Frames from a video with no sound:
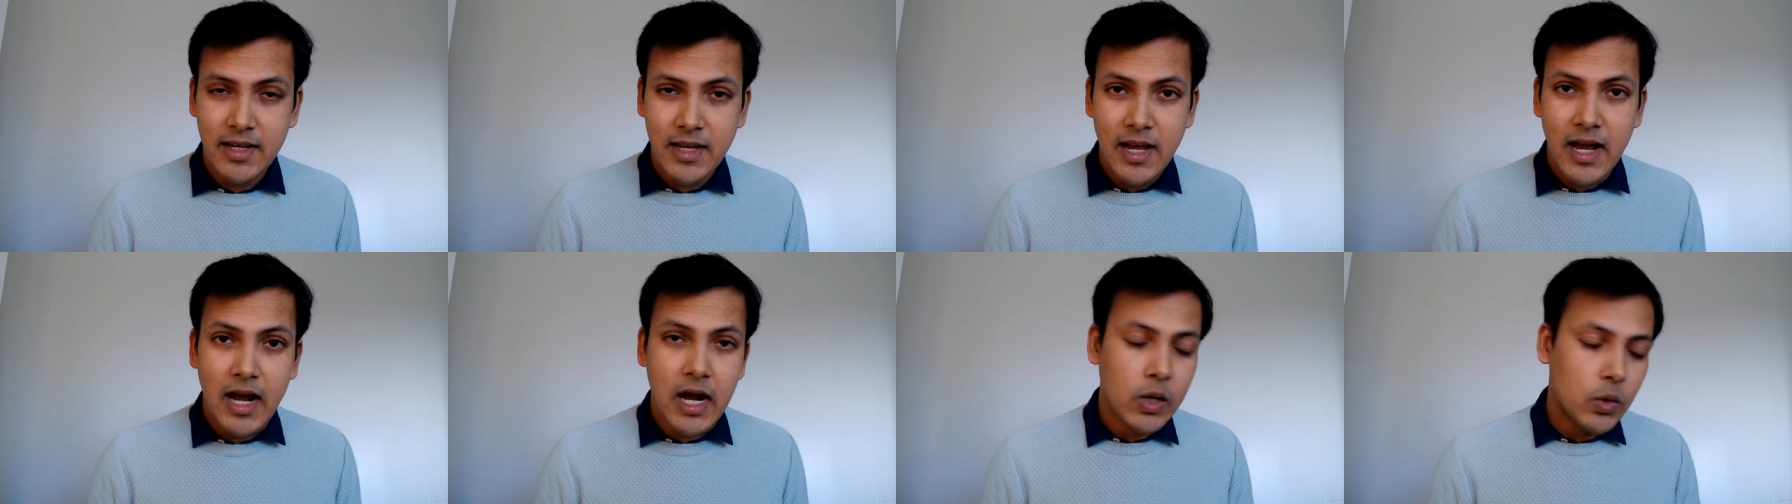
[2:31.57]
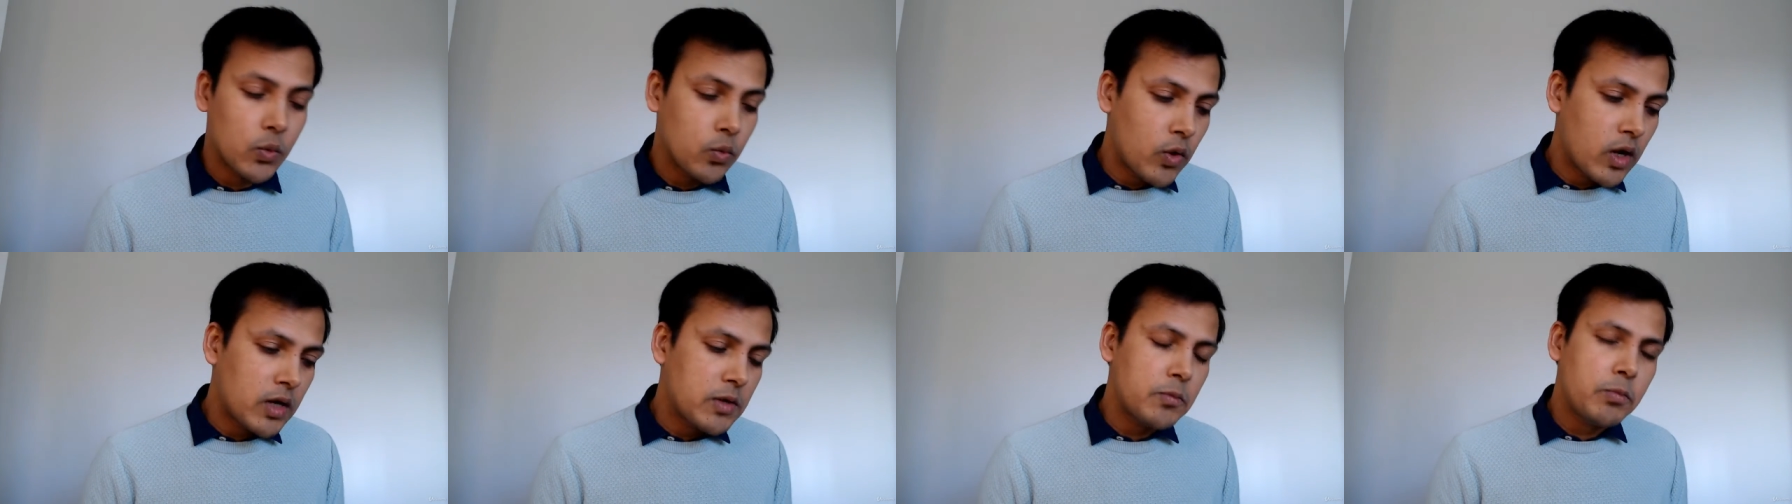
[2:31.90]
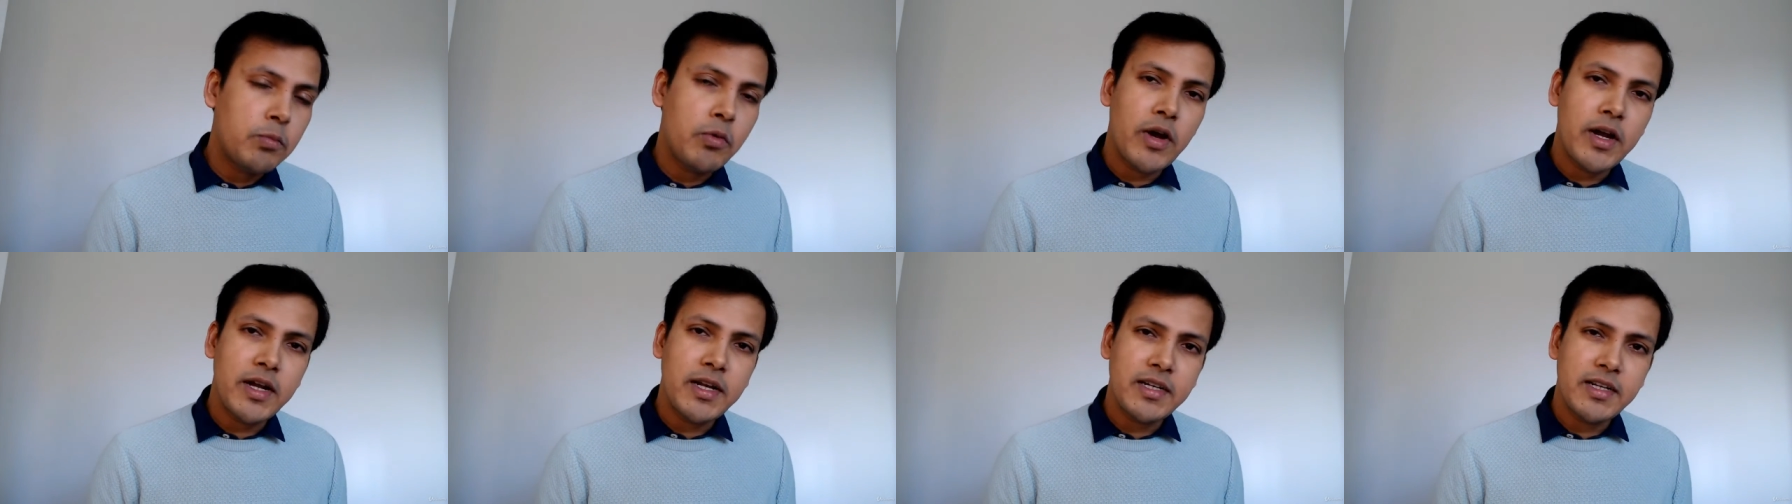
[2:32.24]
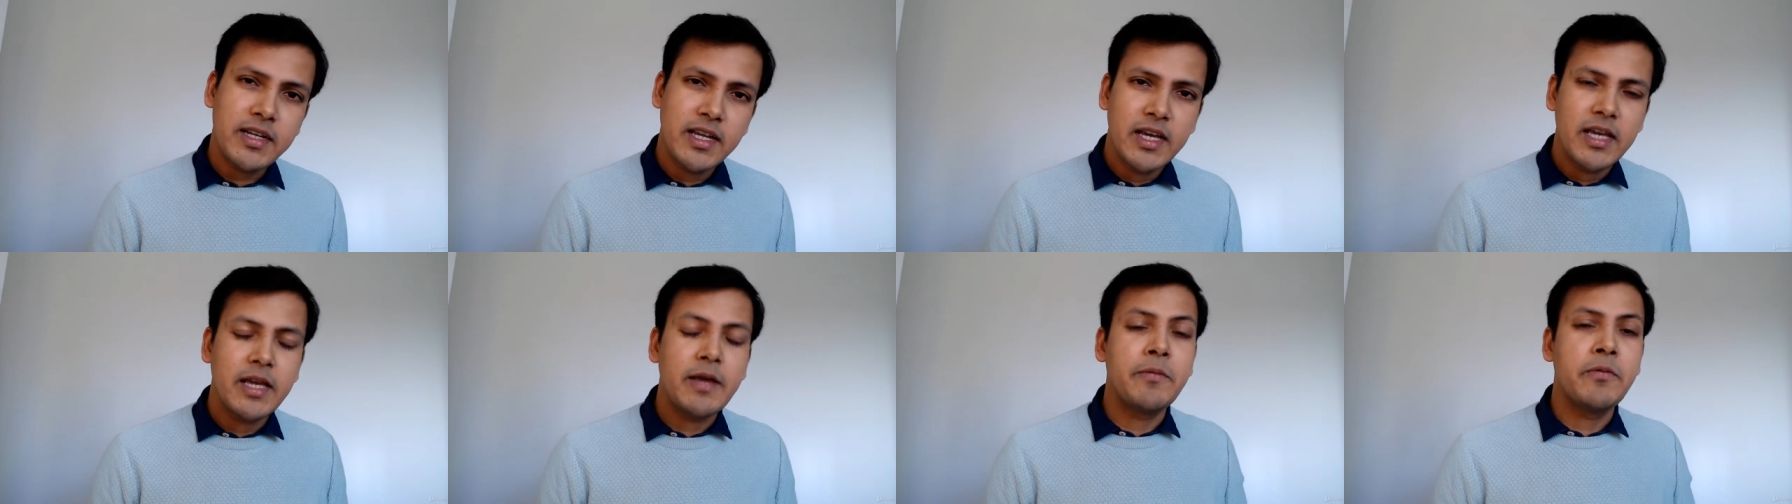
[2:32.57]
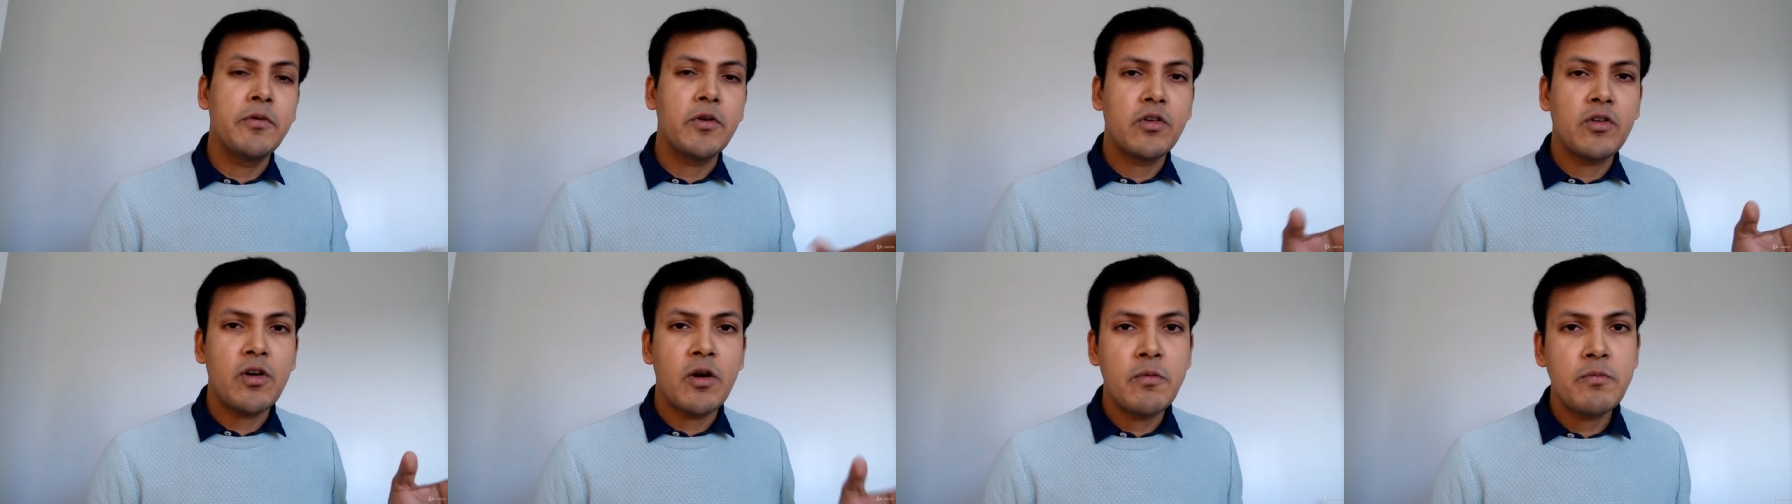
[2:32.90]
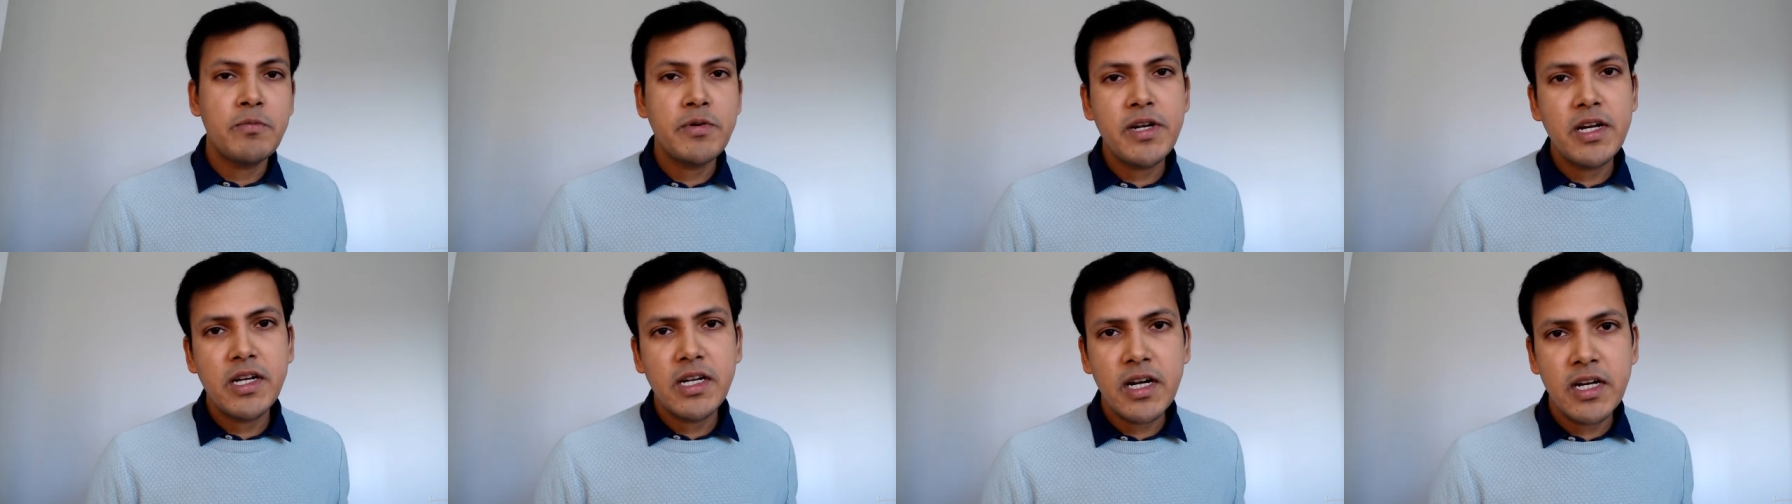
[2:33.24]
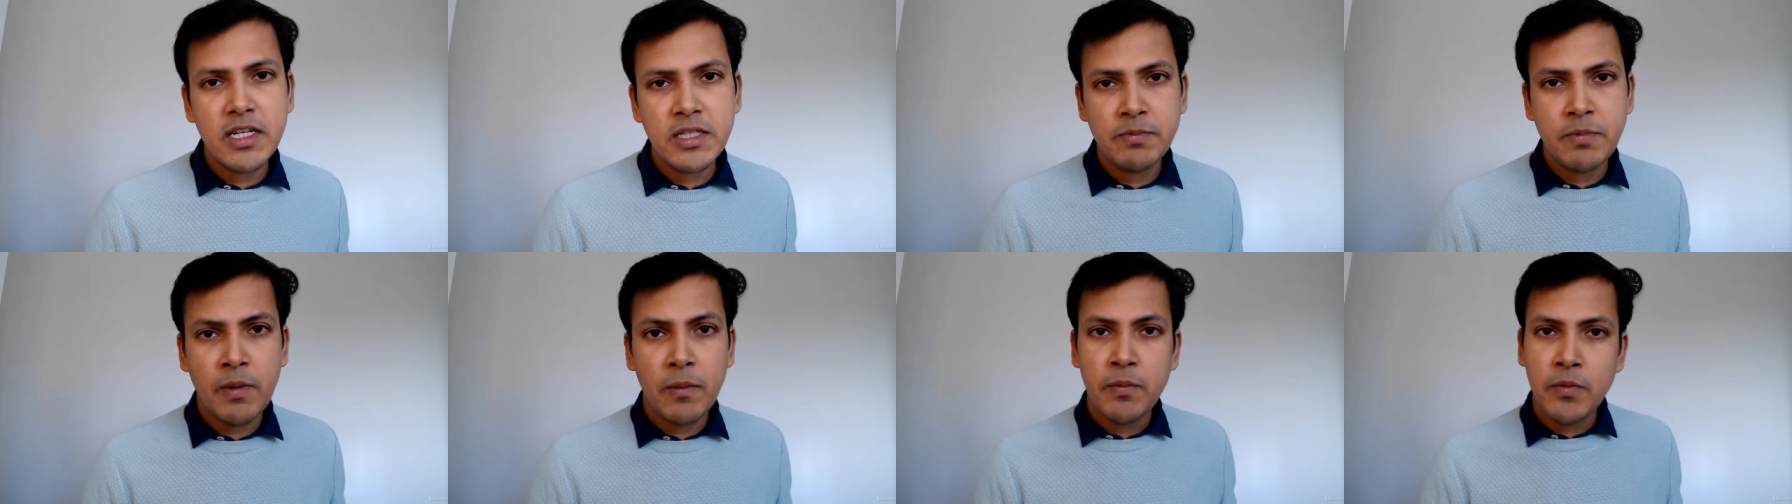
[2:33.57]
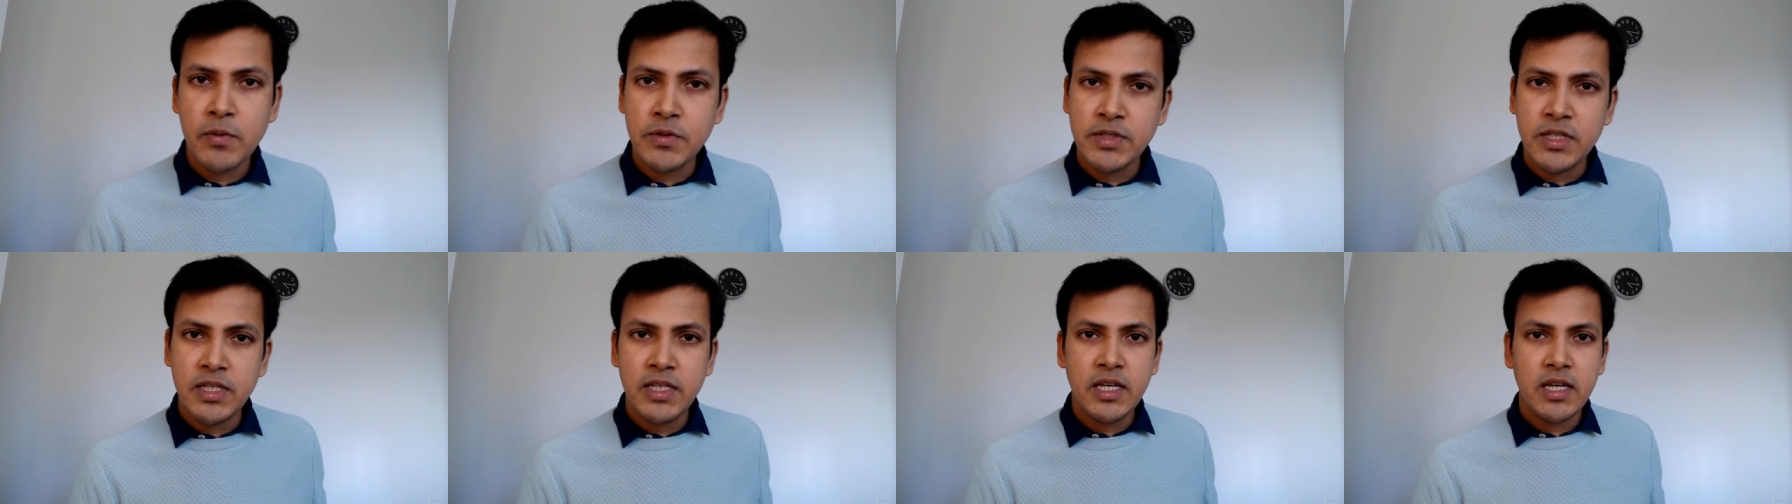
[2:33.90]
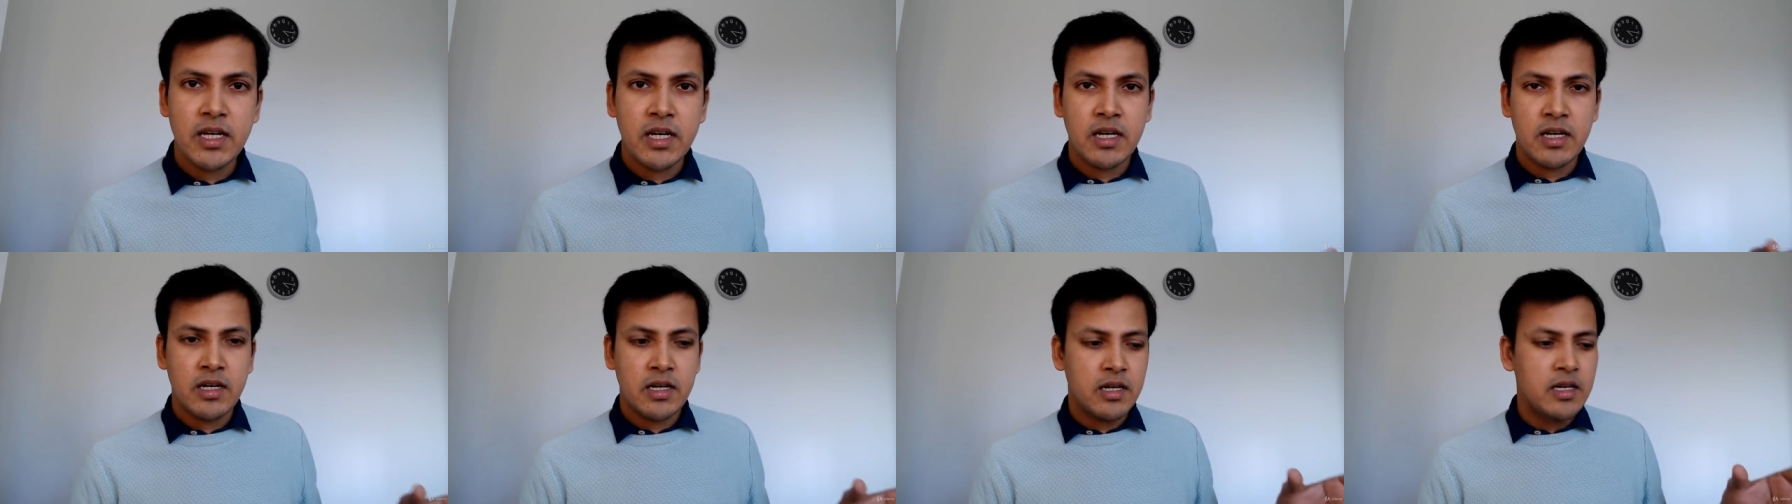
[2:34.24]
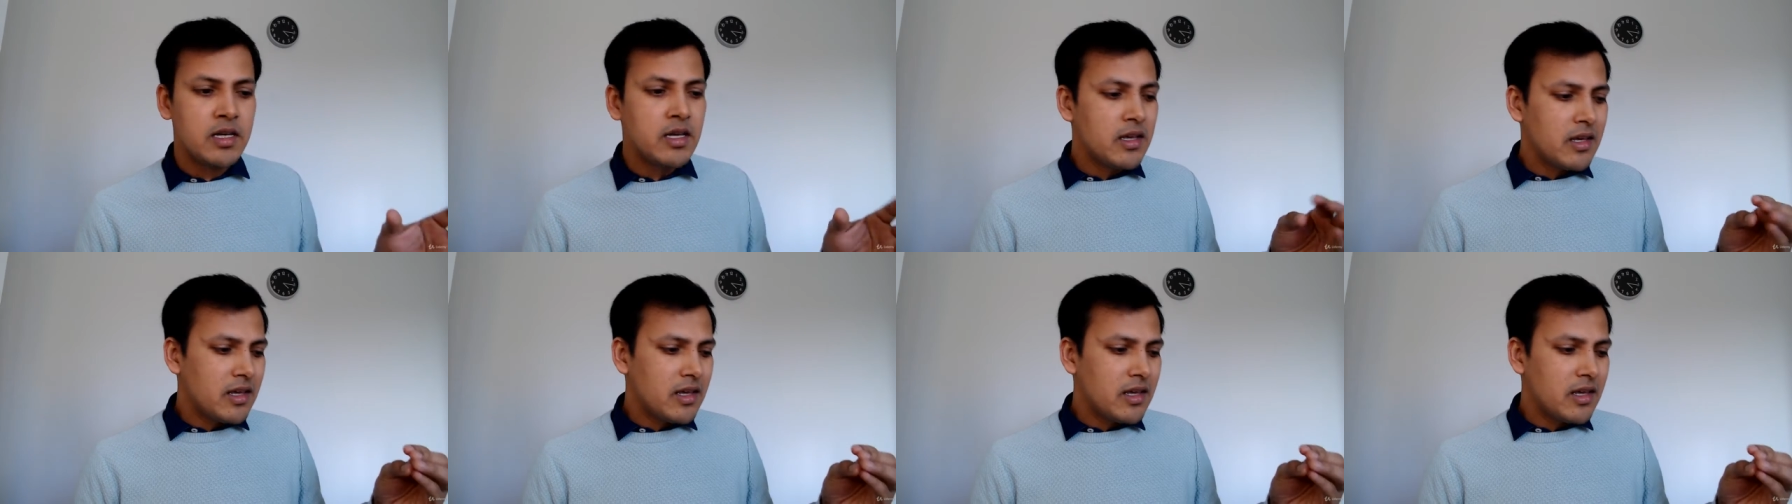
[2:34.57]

At one point, if your competitor is proposing an